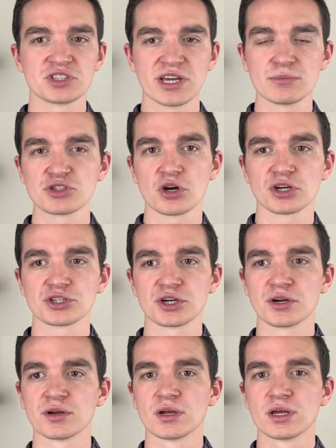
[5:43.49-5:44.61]
same
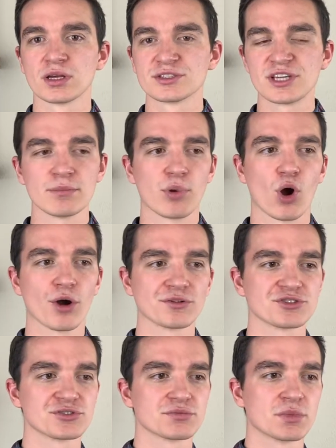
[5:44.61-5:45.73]
structure, same
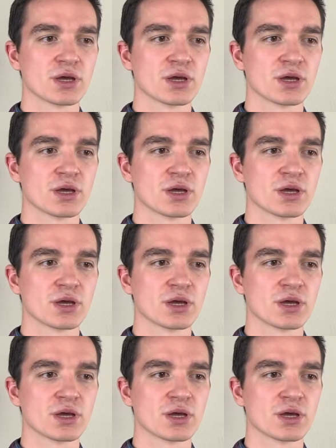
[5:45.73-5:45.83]
parts.